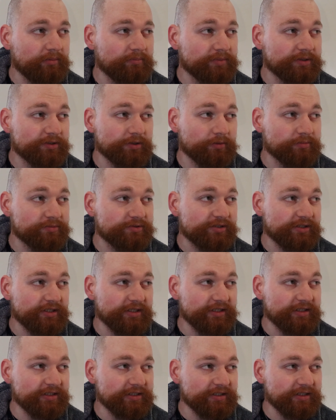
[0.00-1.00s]
Becomes
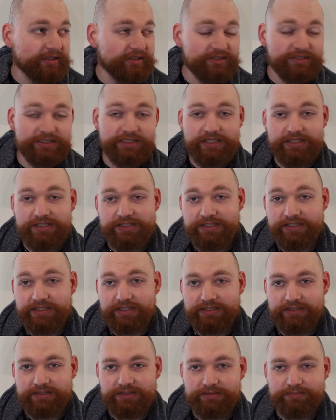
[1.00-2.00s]
a skin
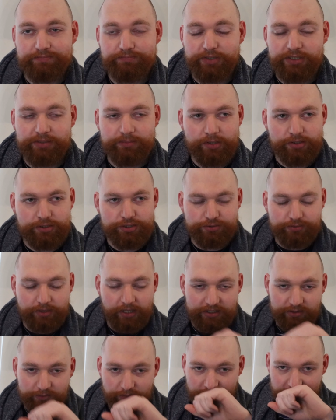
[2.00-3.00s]
scent pretty much
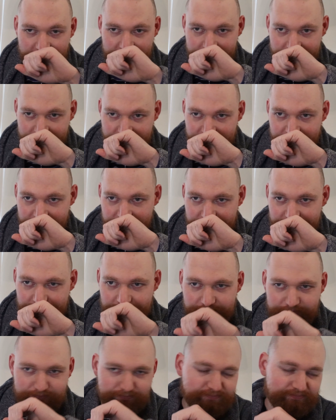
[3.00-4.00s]
right away,
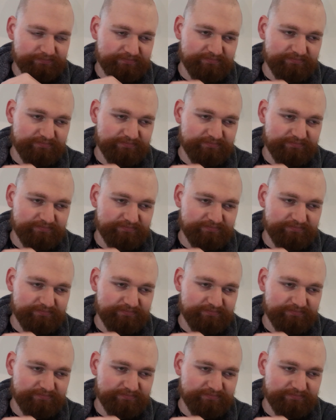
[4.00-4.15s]
so